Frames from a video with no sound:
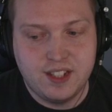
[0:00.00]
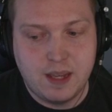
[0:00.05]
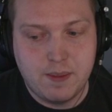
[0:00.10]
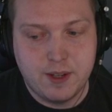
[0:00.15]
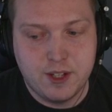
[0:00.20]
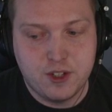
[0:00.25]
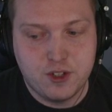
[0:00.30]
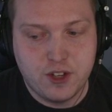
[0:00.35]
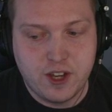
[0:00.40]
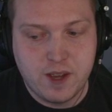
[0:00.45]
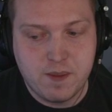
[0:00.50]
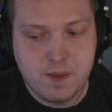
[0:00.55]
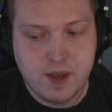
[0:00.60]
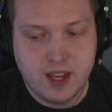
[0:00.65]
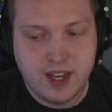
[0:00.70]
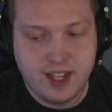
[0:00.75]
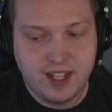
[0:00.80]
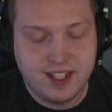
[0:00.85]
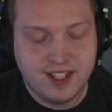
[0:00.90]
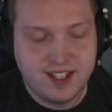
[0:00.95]
Sam. Enjoy it,
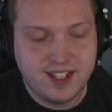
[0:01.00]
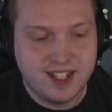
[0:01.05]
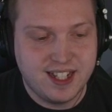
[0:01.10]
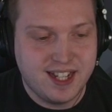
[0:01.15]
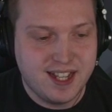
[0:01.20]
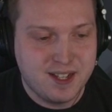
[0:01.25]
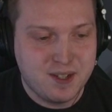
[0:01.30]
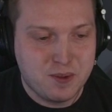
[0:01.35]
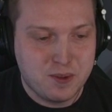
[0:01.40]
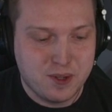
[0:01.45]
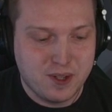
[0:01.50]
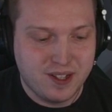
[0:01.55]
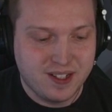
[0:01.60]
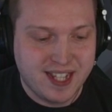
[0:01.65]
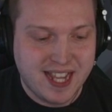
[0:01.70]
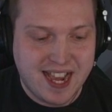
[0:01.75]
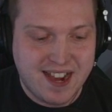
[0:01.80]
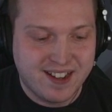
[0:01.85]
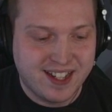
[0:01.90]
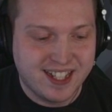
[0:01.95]
mate. Good luck. We're all
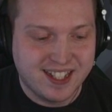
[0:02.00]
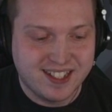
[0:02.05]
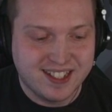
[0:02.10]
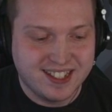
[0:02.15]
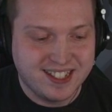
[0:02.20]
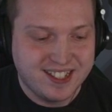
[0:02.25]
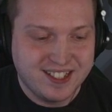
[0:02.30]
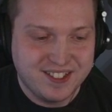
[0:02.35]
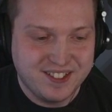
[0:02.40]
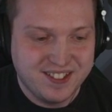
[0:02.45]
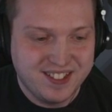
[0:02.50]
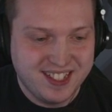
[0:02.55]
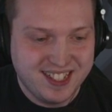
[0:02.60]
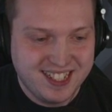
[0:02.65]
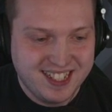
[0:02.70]
counting on you.